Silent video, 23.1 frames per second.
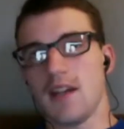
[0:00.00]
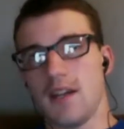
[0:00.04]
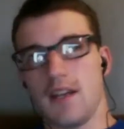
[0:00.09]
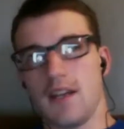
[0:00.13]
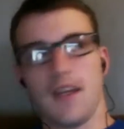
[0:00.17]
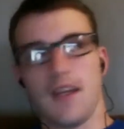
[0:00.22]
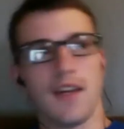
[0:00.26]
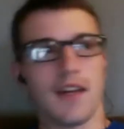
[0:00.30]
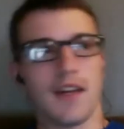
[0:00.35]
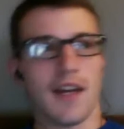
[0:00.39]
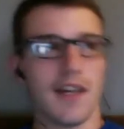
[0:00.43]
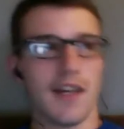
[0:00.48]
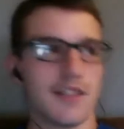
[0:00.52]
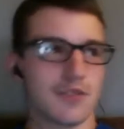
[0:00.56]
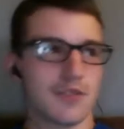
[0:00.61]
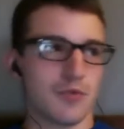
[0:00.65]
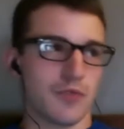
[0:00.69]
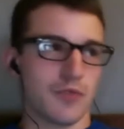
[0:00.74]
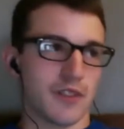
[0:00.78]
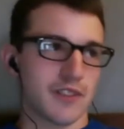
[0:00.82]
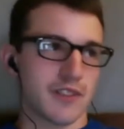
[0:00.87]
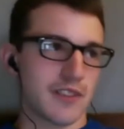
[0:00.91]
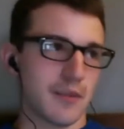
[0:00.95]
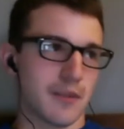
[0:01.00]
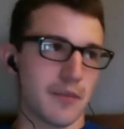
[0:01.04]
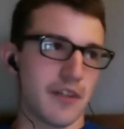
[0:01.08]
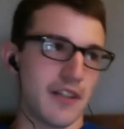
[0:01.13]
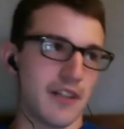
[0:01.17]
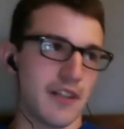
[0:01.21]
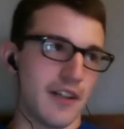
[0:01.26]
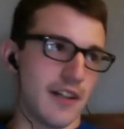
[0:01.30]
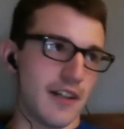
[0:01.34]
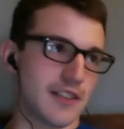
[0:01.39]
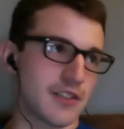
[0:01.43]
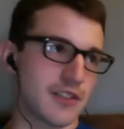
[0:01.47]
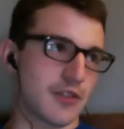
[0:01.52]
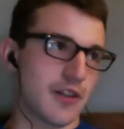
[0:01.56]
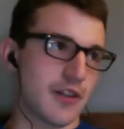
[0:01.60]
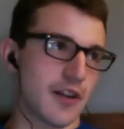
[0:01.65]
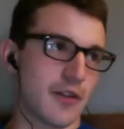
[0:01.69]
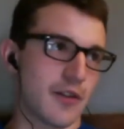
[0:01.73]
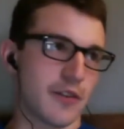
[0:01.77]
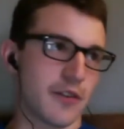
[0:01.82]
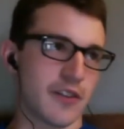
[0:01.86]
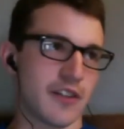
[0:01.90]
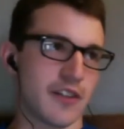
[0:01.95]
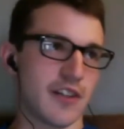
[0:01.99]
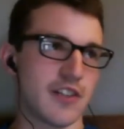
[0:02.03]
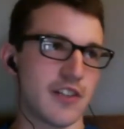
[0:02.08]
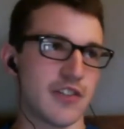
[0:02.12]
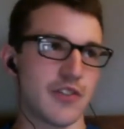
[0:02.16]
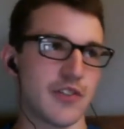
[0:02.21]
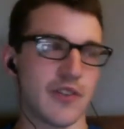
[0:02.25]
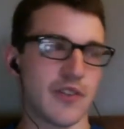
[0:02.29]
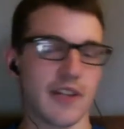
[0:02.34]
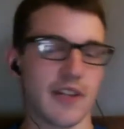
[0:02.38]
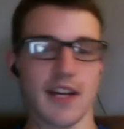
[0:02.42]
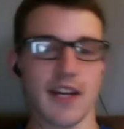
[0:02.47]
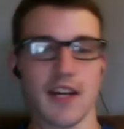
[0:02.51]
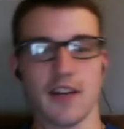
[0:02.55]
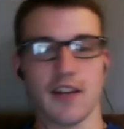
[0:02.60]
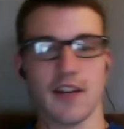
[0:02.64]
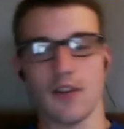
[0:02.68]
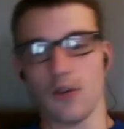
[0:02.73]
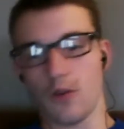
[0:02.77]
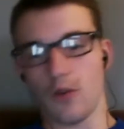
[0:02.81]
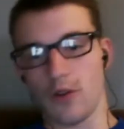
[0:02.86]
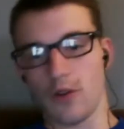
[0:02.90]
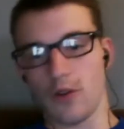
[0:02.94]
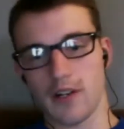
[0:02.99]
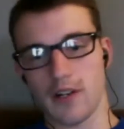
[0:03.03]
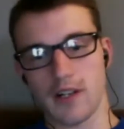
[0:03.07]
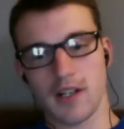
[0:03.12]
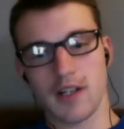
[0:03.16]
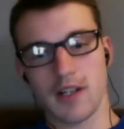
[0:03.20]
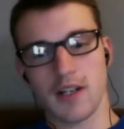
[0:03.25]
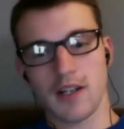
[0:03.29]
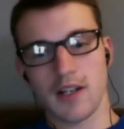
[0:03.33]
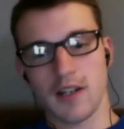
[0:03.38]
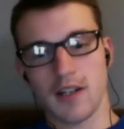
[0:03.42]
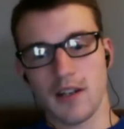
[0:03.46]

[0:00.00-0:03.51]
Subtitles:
in case somebody does go down with an injury again, or